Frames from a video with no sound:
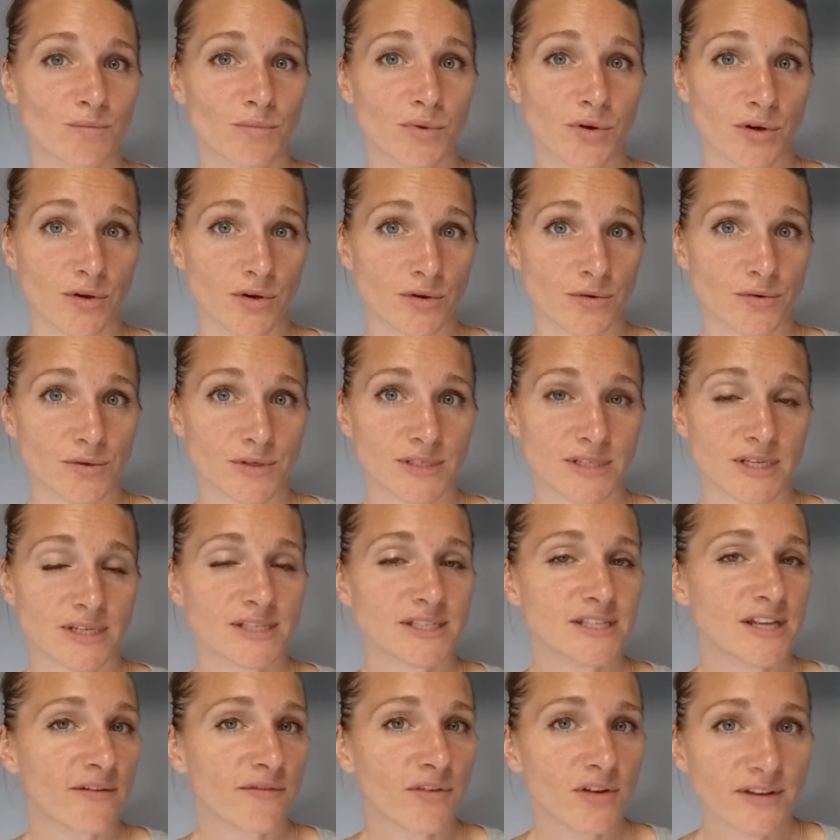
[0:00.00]
produce
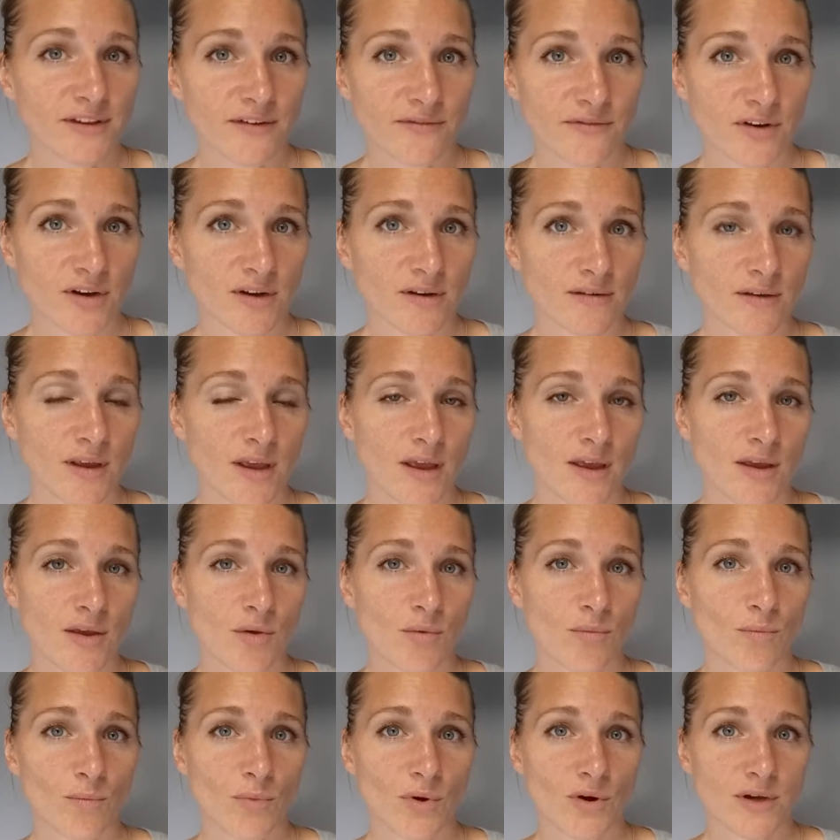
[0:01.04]
several different
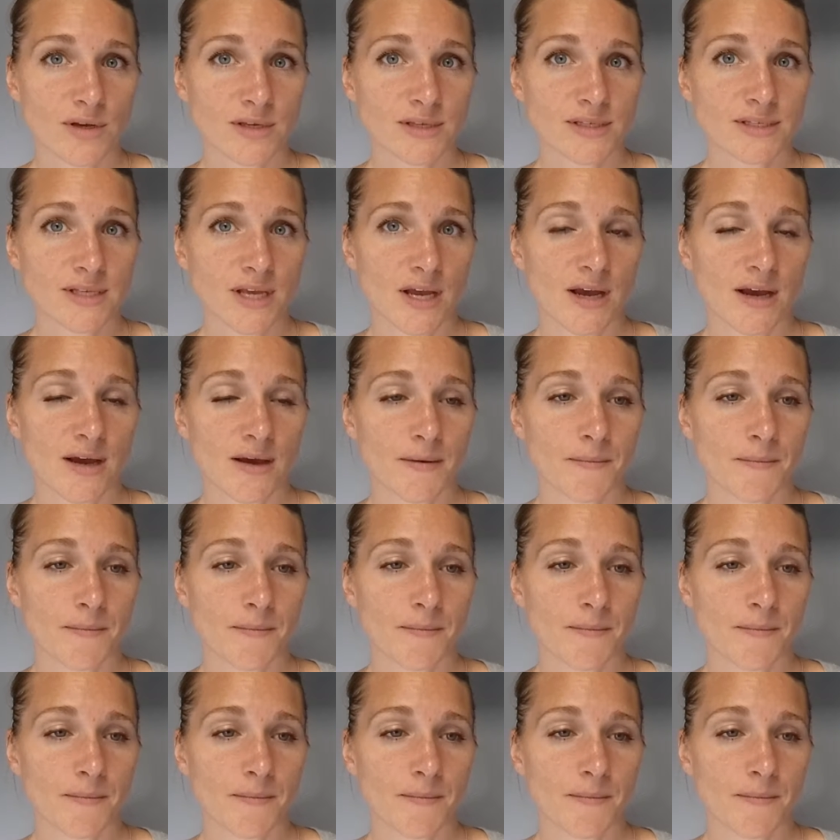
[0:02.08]
books,